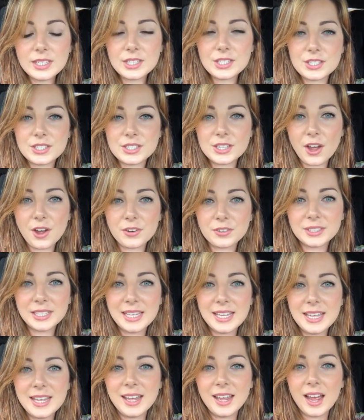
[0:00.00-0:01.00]
So
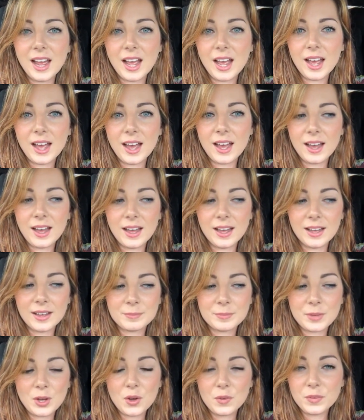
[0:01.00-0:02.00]

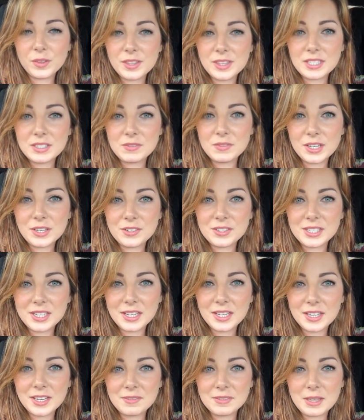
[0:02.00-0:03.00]
hopefully this video
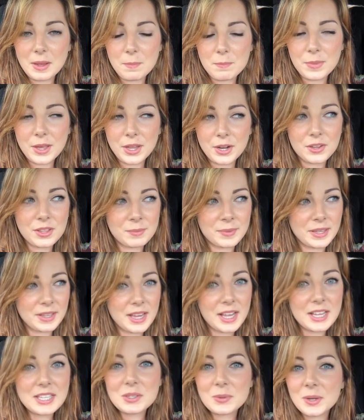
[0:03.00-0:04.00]
saves better than my
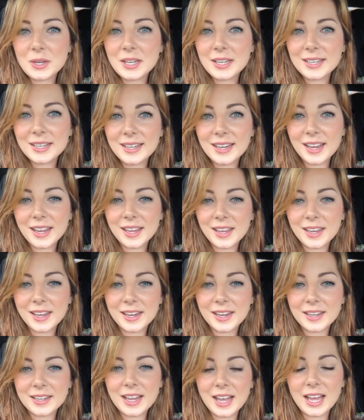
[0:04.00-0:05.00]
last one,
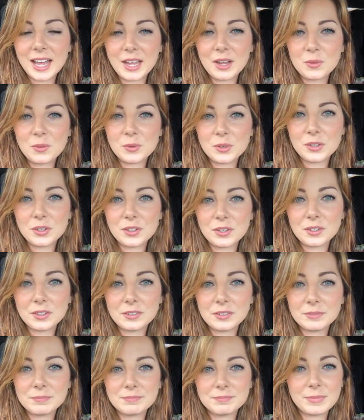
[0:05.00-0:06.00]
and I
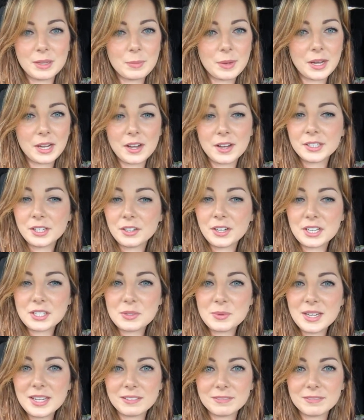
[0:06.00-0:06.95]
will be back on here next week.